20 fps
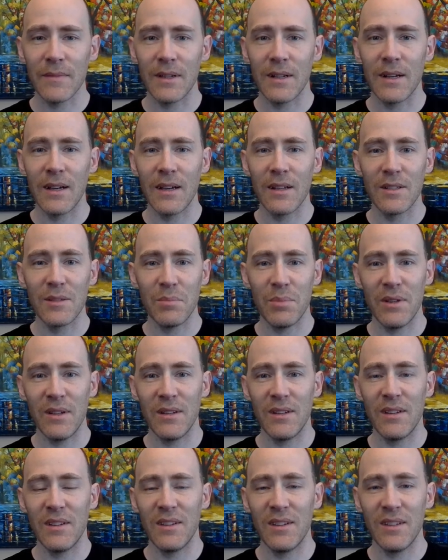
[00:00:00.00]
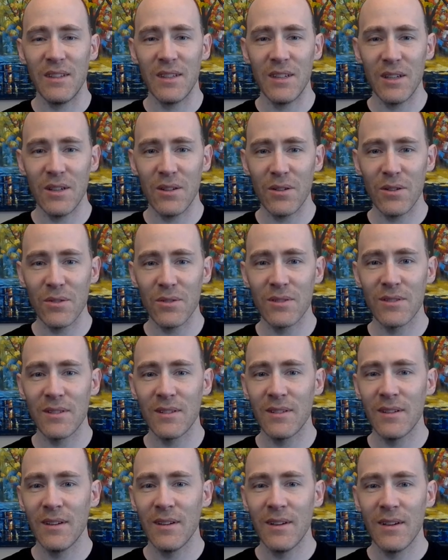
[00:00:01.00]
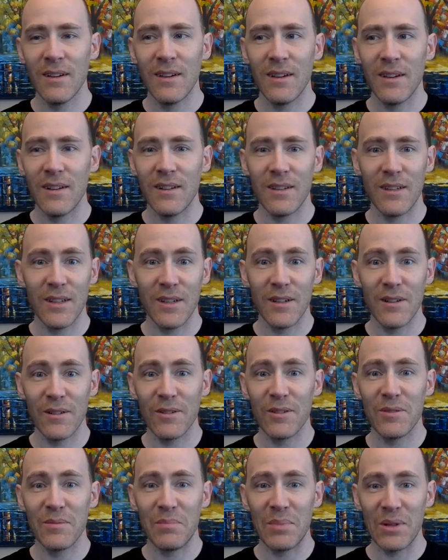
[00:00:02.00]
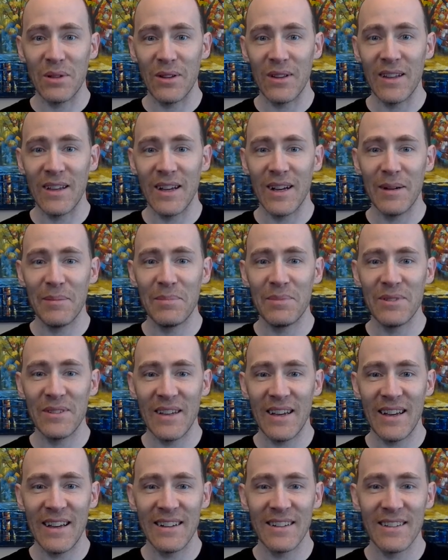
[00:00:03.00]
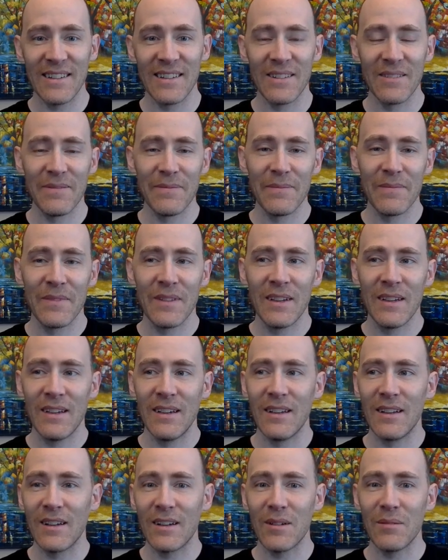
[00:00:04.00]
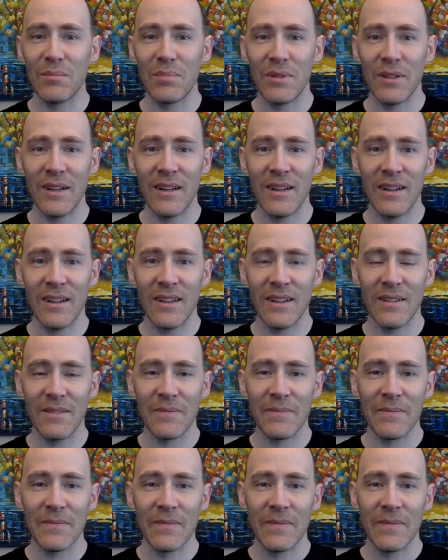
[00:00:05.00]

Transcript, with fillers: and I had spent years and years building up to that, and I completed it.